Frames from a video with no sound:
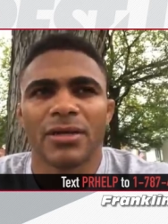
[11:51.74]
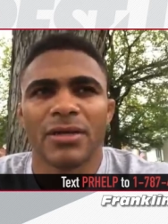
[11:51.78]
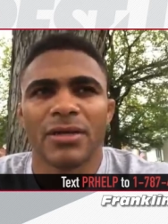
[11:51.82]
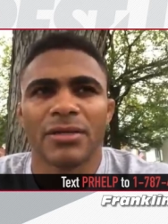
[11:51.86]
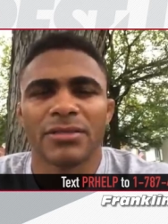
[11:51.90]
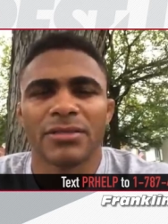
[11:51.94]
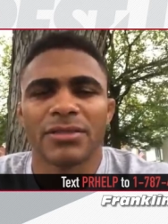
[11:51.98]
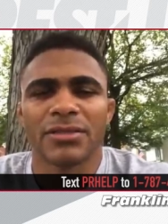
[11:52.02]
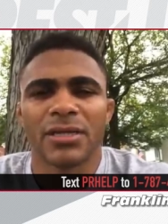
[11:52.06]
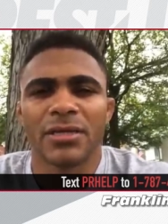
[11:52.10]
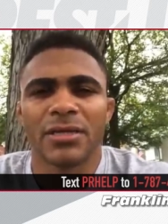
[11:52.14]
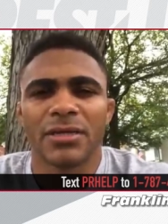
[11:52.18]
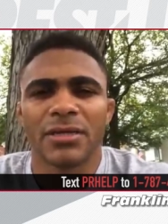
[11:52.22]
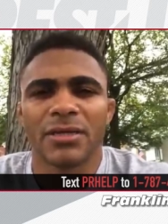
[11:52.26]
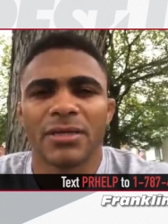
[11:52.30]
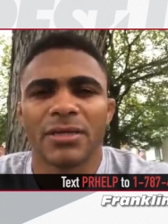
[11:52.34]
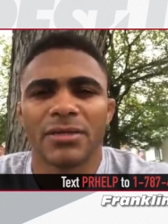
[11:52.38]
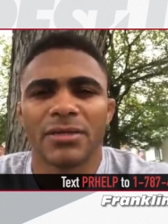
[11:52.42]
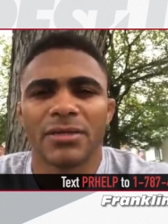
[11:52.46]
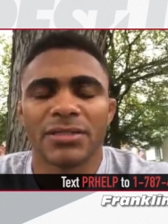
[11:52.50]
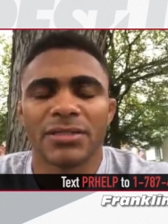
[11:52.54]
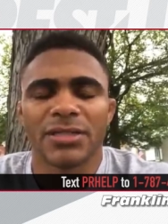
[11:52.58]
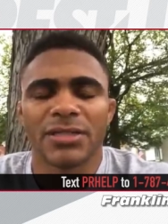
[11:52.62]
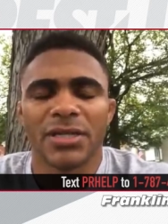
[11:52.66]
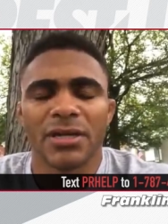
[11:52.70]
and stay
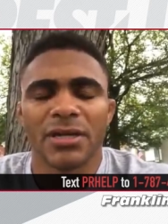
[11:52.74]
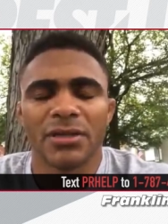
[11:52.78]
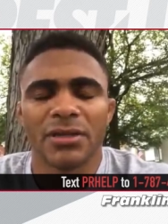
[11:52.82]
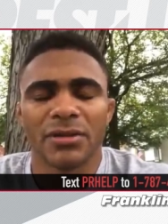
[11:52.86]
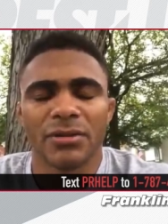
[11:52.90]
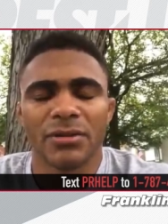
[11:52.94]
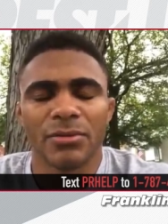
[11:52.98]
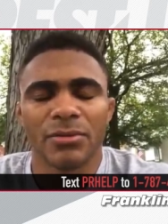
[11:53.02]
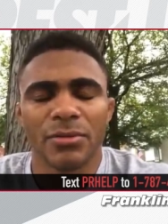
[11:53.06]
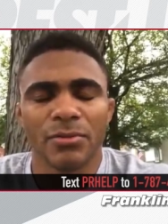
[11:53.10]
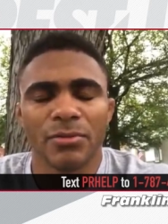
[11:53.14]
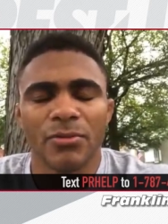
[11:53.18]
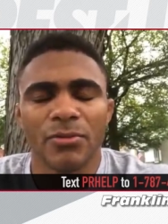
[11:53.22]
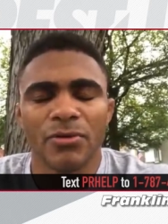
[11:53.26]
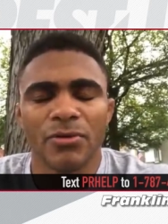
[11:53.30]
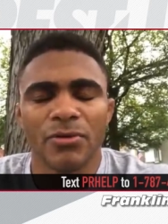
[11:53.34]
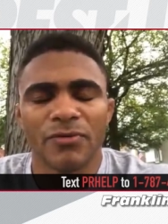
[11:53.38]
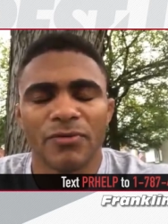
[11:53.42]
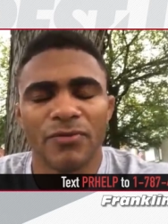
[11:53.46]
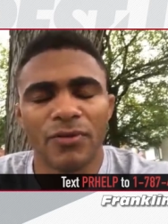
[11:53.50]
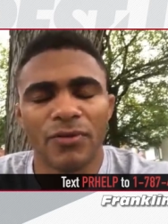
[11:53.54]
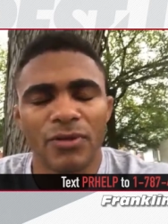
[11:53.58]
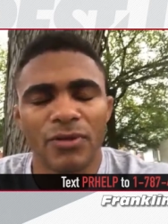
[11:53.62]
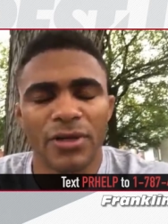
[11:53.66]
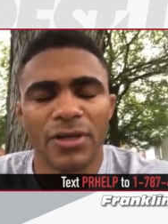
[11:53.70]
try to stay a little
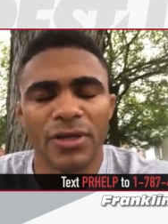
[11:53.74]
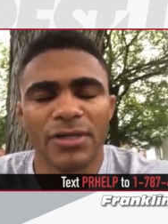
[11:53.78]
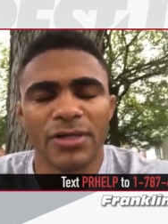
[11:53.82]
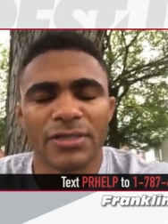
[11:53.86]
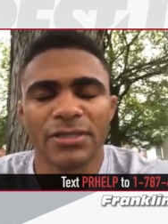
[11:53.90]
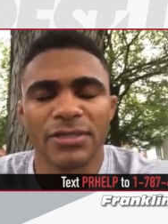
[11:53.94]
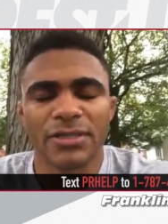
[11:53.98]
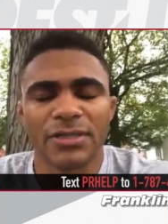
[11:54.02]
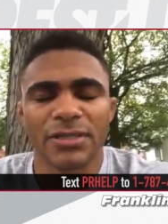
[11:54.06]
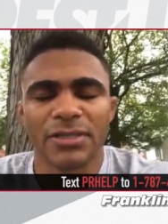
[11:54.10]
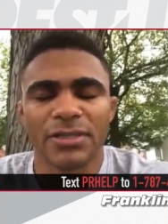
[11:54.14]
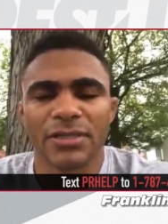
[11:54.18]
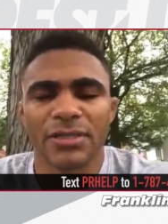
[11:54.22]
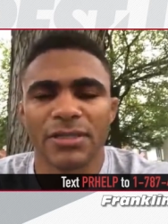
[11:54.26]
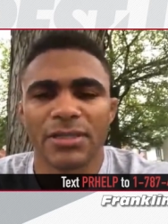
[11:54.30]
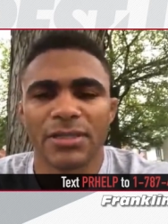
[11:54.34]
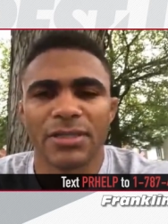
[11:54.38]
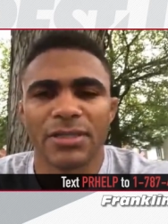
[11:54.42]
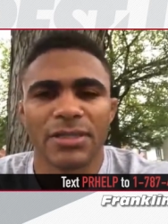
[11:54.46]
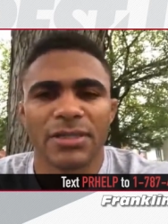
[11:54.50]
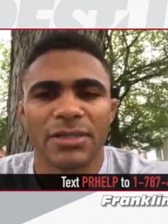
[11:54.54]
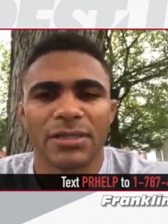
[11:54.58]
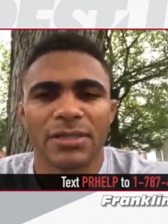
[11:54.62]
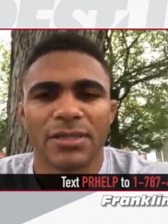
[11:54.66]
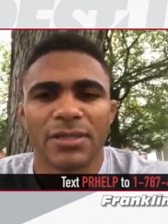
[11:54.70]
more focused and
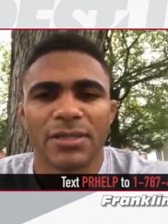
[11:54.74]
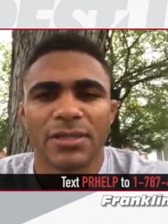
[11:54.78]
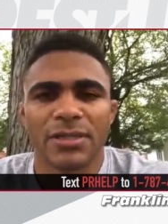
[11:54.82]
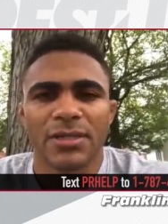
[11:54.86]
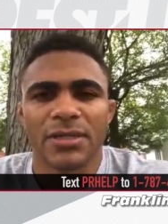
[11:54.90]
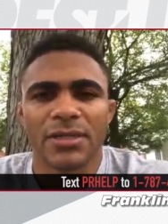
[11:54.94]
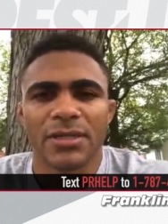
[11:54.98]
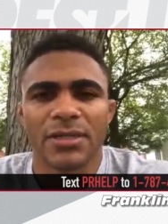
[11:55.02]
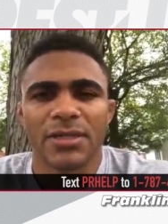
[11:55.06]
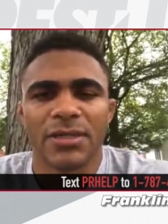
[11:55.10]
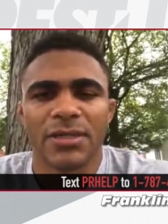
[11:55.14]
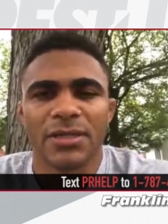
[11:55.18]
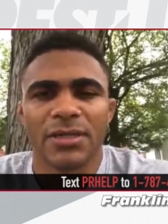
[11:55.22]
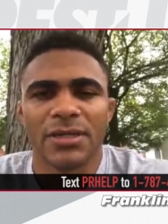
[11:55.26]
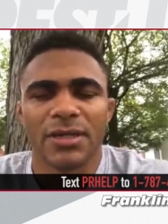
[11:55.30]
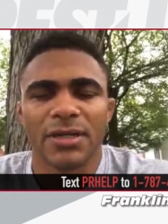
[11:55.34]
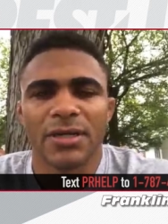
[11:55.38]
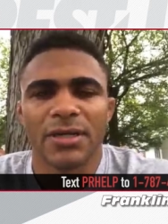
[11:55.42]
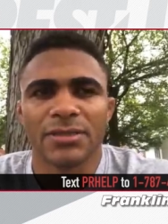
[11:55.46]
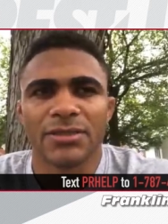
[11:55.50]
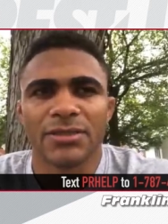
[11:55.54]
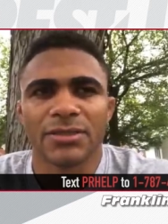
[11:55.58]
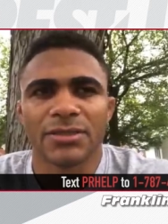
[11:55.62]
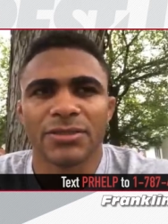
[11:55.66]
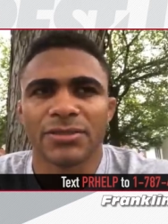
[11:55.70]
and uh,
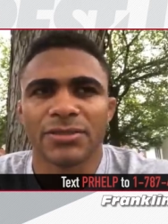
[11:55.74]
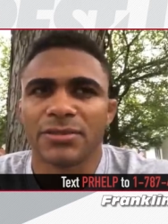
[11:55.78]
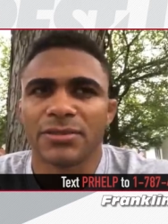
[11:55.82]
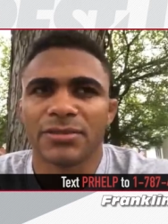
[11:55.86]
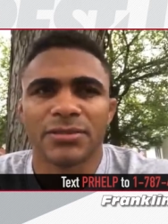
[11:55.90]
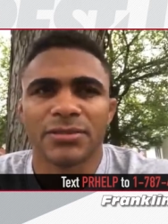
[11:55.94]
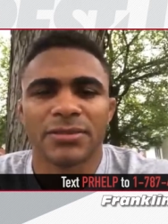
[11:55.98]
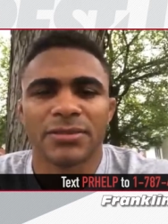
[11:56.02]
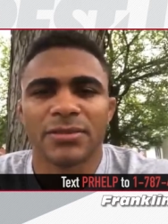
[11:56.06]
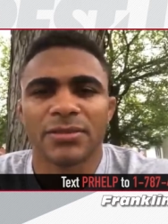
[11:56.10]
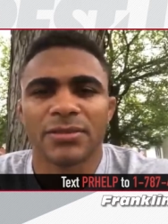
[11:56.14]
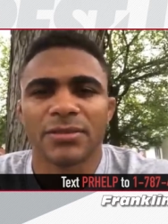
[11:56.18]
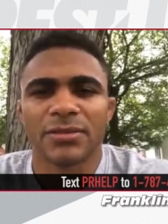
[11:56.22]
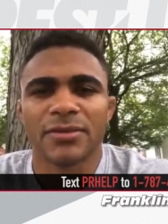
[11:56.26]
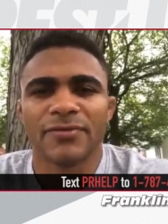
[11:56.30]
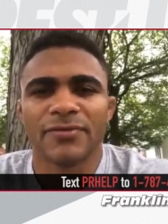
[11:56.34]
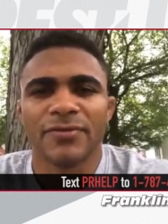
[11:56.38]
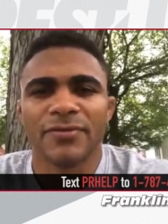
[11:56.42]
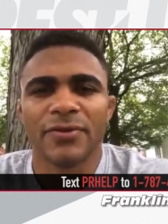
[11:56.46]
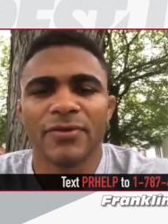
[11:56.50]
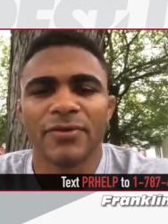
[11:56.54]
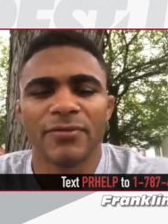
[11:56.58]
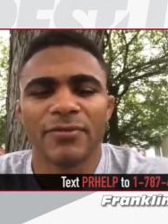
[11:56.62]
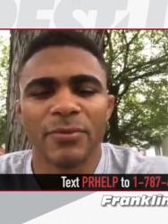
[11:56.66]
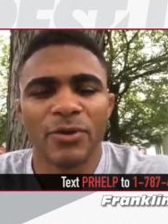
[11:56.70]
just the
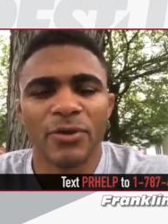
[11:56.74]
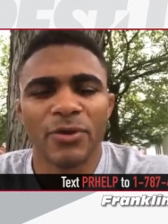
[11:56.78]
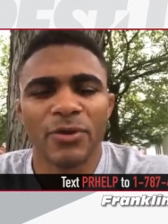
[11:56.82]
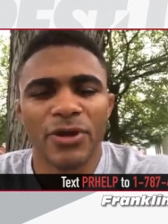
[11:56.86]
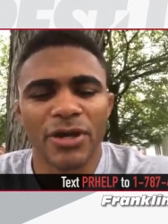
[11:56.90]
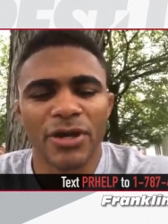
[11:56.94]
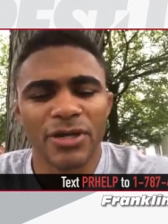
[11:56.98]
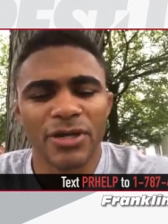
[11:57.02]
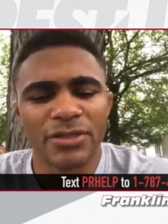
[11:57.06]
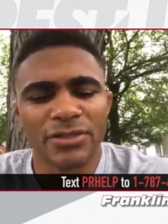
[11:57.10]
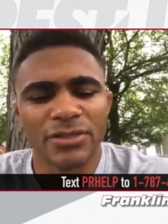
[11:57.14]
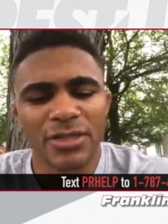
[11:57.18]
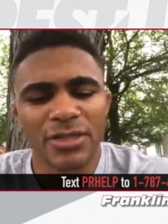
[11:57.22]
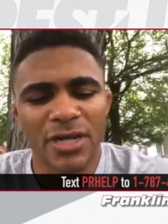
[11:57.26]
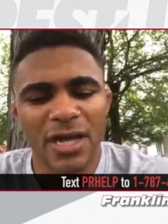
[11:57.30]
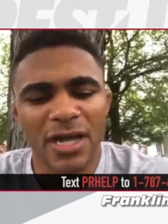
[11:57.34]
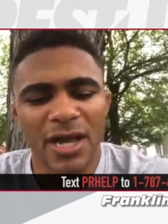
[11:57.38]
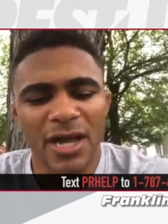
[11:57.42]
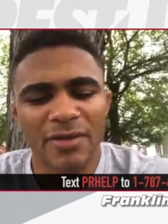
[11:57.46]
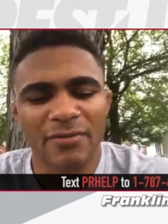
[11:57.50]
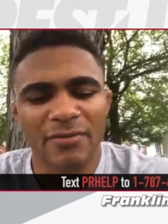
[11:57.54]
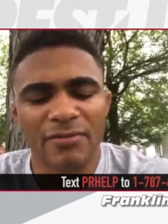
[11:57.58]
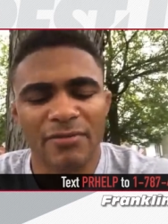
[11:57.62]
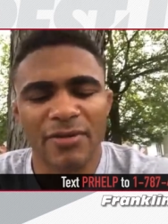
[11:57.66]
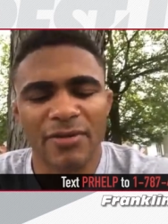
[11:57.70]
few more years that I
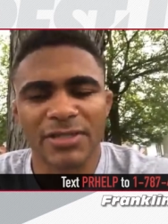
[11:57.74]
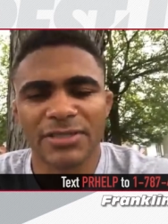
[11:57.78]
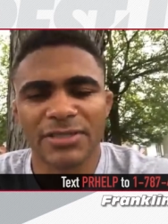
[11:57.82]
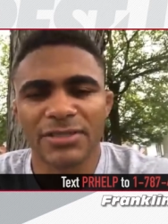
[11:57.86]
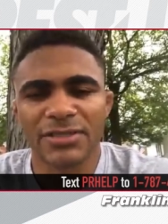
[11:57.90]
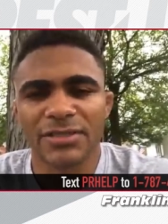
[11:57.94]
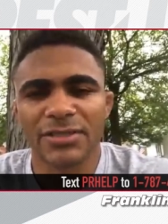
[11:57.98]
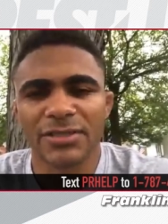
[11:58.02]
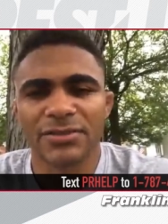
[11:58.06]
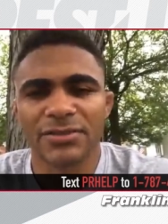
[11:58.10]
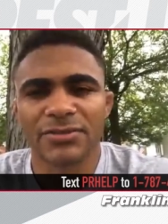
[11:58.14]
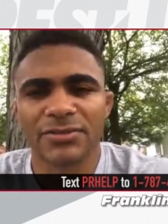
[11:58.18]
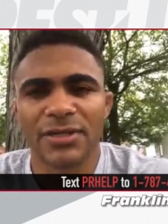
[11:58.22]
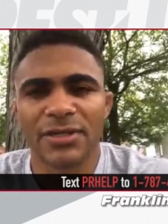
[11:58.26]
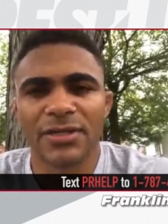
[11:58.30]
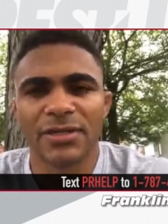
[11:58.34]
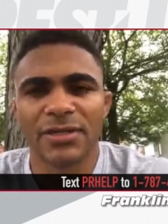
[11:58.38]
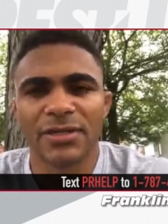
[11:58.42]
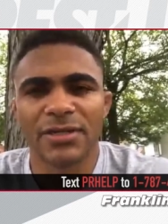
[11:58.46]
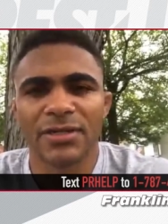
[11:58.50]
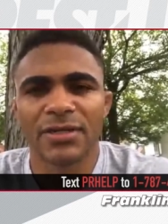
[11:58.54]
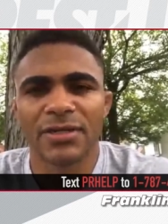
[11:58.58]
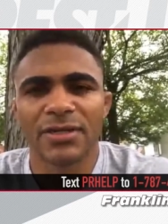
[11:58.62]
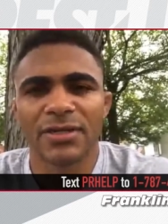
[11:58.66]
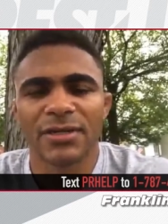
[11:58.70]
have of wrestling, just try to
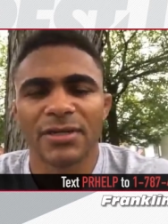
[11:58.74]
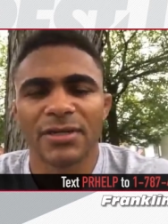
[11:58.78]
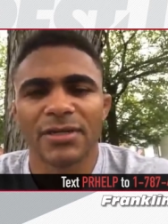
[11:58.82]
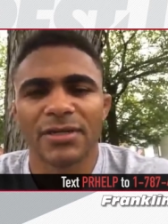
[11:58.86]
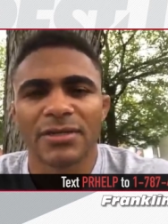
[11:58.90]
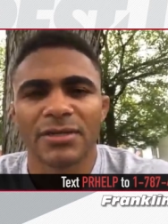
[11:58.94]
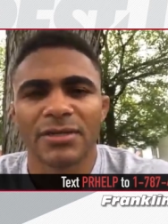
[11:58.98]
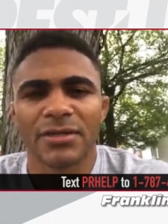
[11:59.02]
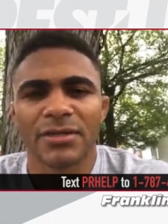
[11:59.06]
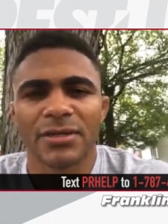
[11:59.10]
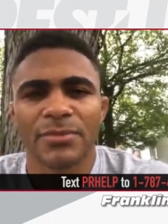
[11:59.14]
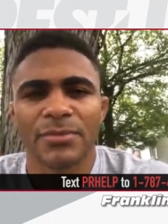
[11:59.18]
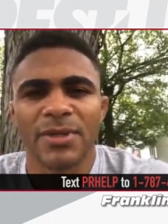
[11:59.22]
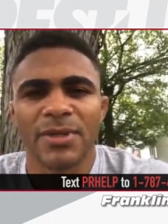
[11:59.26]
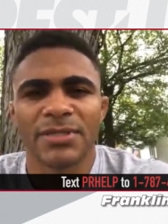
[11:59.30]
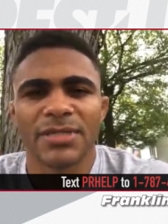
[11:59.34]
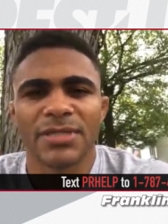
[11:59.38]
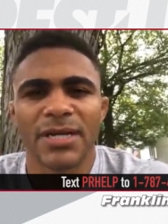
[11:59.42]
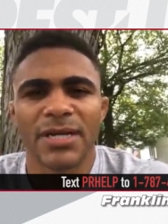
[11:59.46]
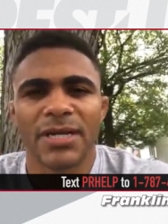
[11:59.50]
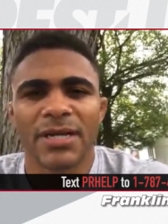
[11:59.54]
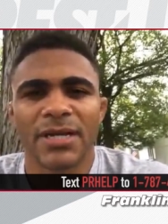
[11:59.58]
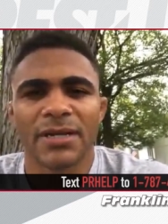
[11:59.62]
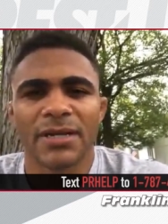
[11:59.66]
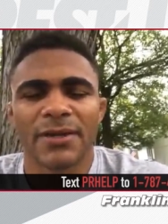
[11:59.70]
do the best I
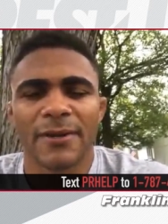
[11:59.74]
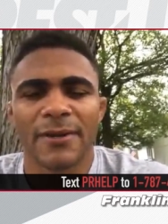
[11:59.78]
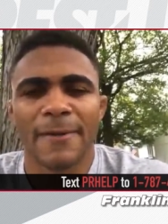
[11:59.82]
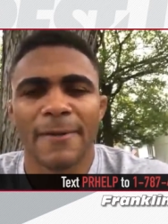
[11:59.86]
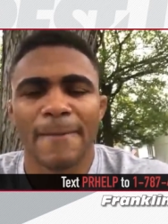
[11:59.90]
can.